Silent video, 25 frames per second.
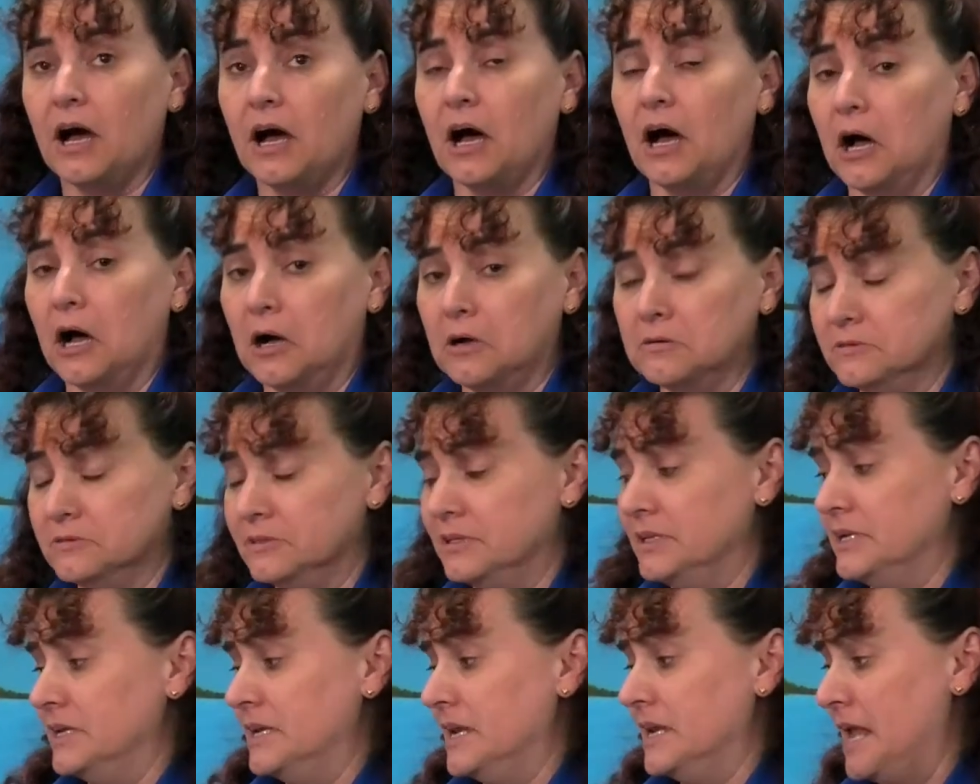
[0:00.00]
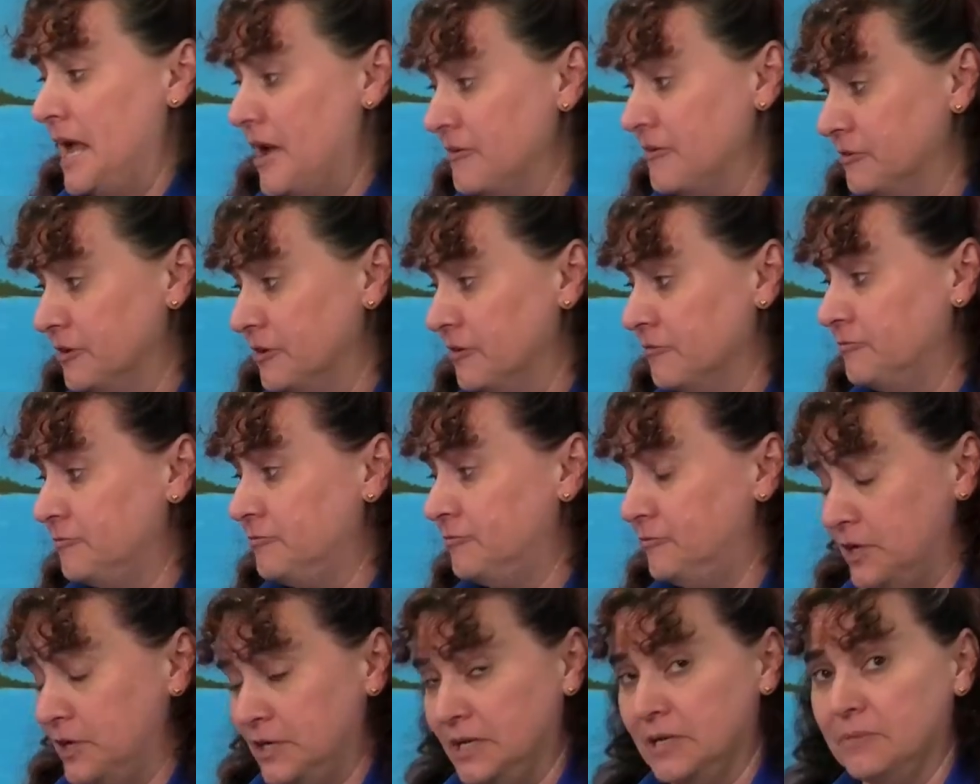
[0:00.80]
I'll never
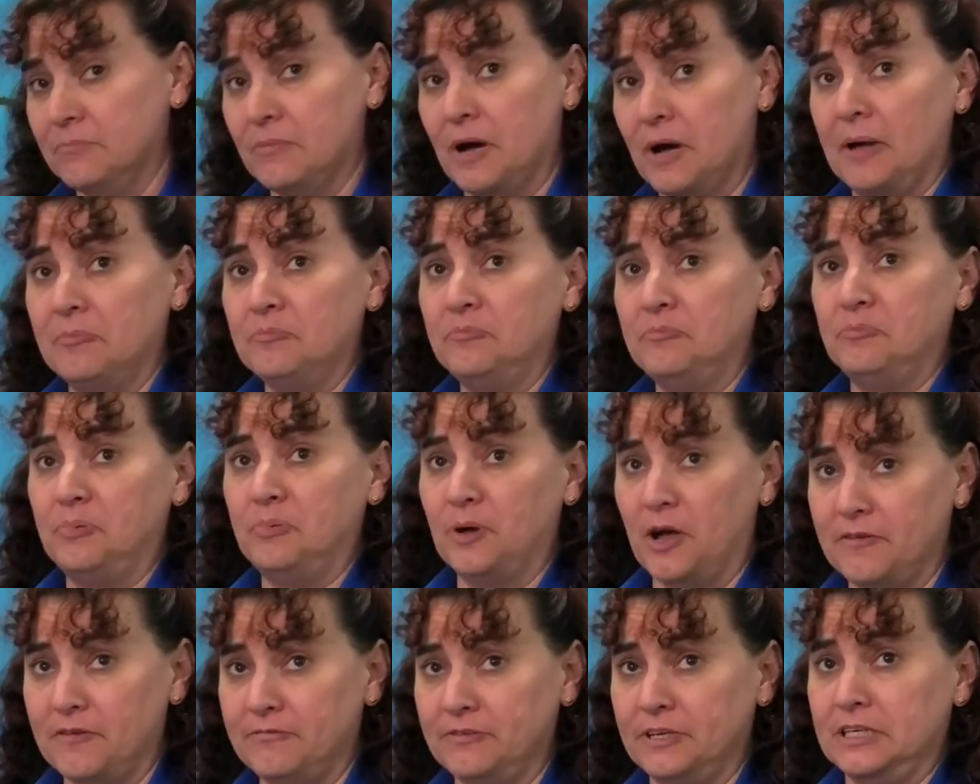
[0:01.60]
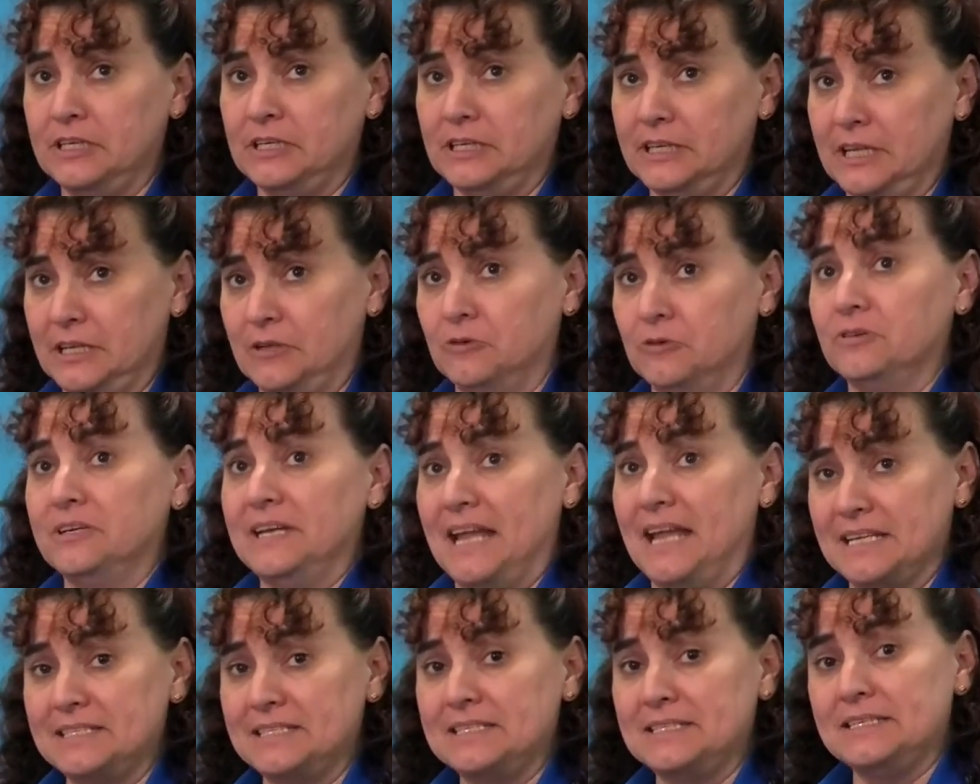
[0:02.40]
fit in my perfect little
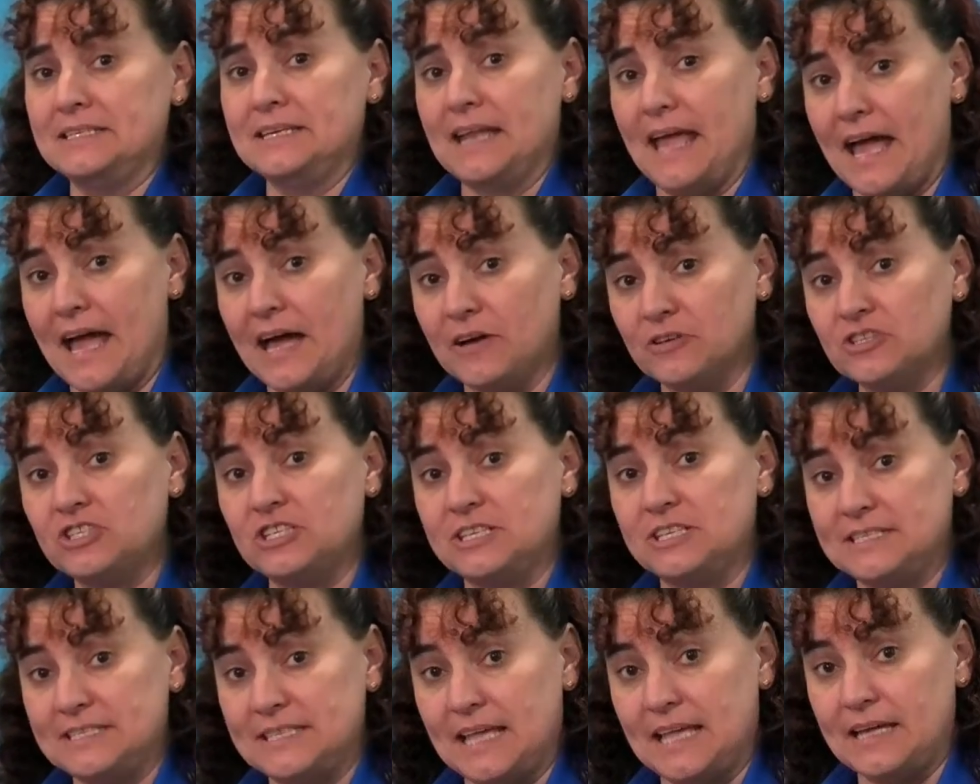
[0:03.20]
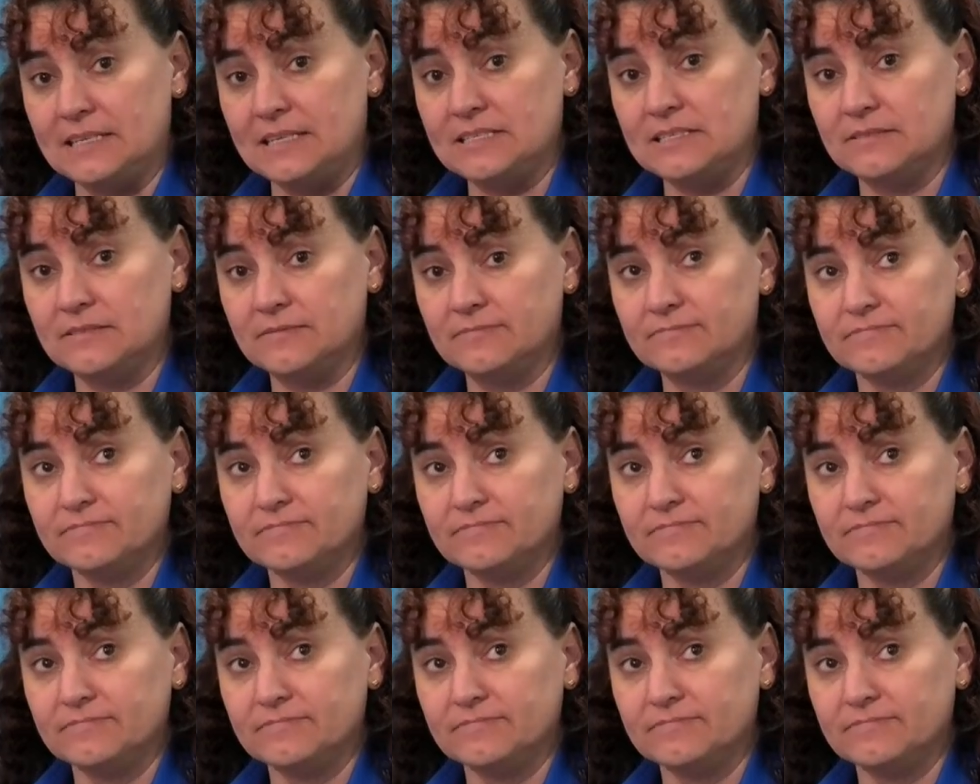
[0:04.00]
nest now, she said.